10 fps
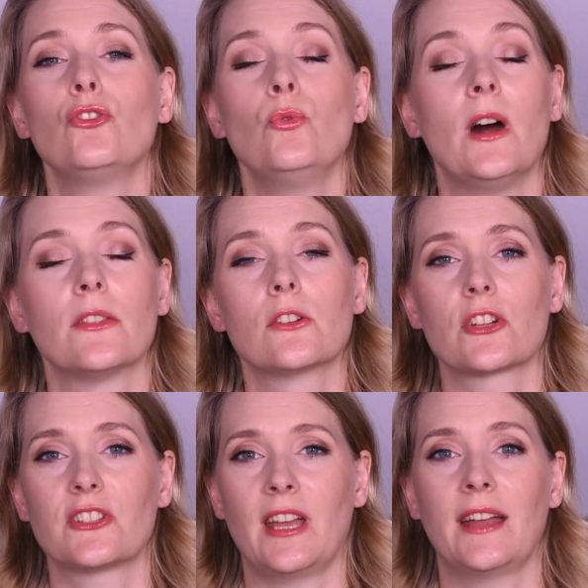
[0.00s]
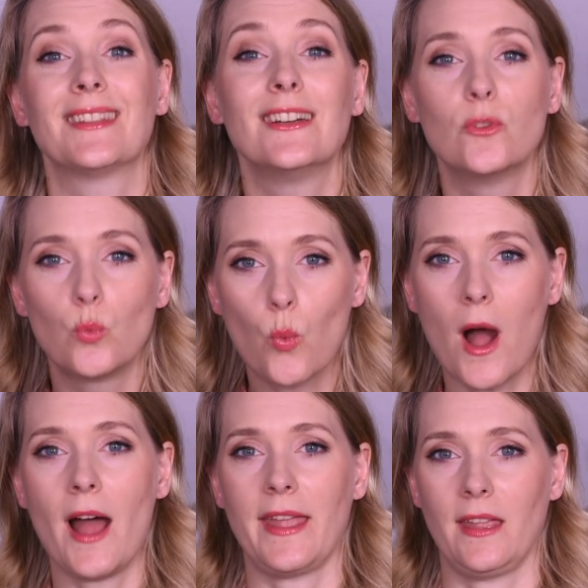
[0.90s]
to understand
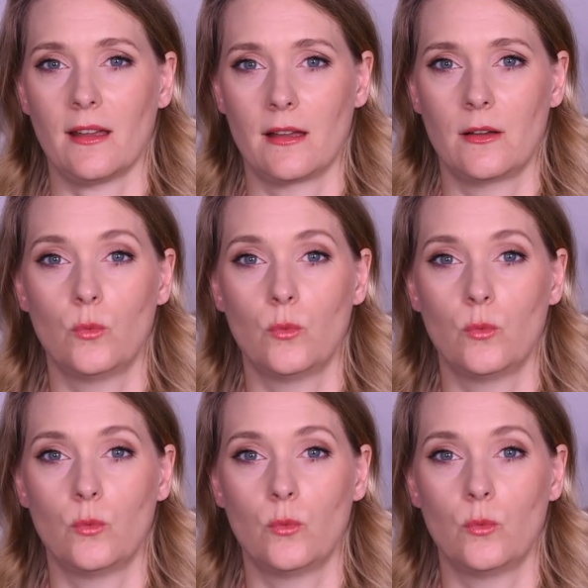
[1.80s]
why